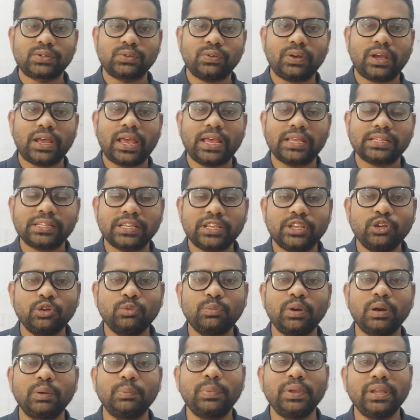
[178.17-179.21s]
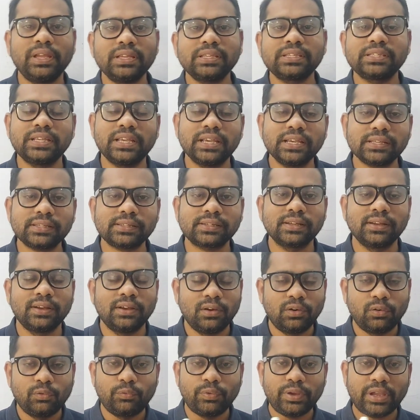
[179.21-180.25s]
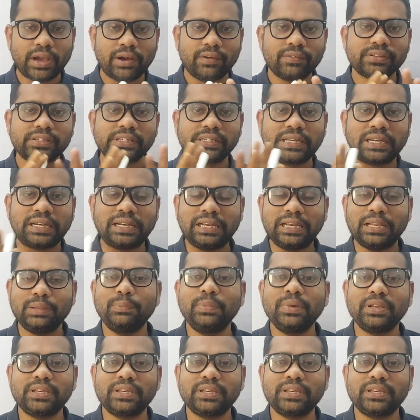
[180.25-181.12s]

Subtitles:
So as a human beings, yes, we have certain